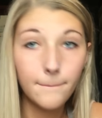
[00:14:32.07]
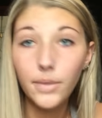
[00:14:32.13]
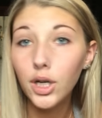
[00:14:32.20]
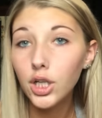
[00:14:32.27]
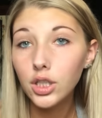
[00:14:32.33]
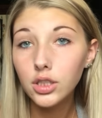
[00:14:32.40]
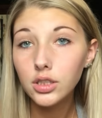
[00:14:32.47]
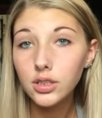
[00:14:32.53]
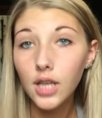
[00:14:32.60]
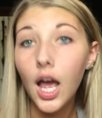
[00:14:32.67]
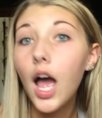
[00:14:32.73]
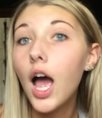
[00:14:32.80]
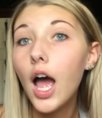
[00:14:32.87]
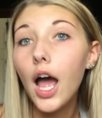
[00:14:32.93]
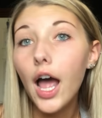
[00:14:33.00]
books
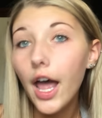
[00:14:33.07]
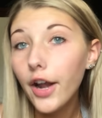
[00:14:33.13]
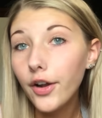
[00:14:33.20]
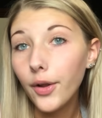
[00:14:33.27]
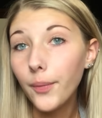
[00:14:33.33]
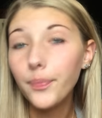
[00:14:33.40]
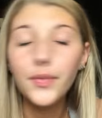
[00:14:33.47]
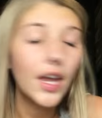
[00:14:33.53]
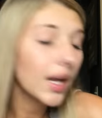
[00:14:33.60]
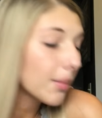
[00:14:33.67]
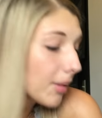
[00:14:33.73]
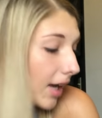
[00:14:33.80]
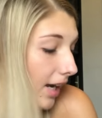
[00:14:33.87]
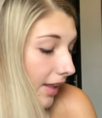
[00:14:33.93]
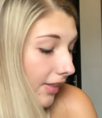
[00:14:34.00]
I don't know I can
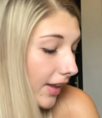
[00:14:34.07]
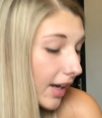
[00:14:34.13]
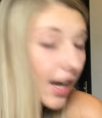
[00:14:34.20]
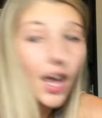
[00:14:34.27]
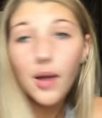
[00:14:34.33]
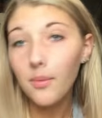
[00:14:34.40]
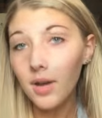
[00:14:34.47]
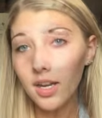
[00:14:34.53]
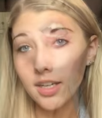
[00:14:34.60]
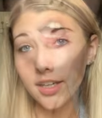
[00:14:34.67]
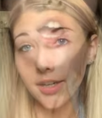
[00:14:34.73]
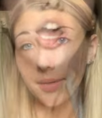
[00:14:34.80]
put anything I want in